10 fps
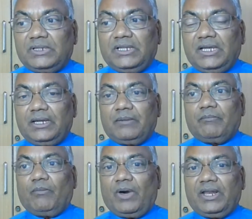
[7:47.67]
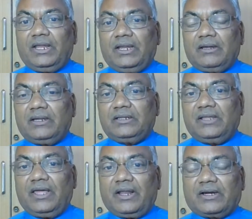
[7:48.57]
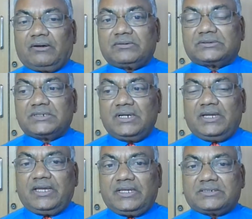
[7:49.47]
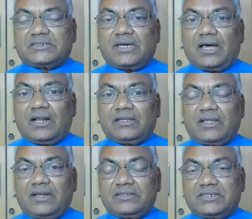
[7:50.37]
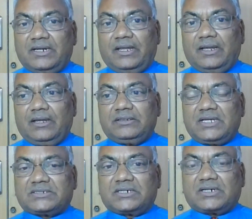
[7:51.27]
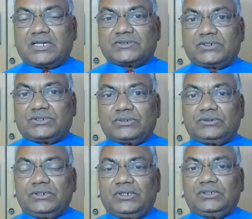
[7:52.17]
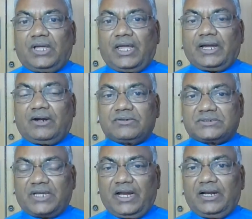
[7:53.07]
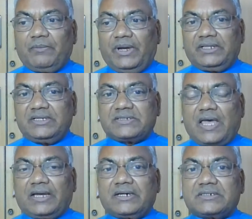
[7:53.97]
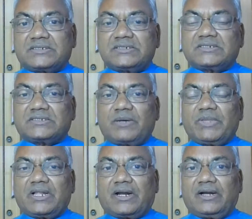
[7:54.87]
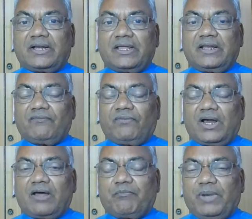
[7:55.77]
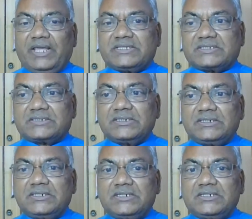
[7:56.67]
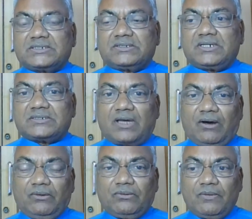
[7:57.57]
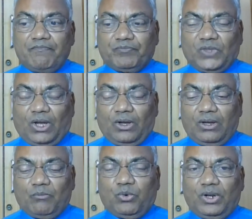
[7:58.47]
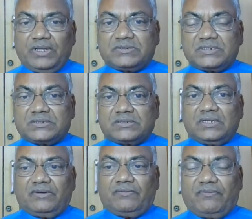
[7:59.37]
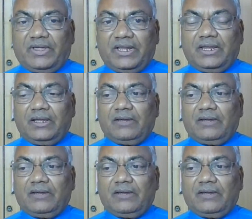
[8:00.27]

the money in their accounts is unauthorizedly just transferred to the accounts held by these hackers in some other country in a far off place. So that's how the police is very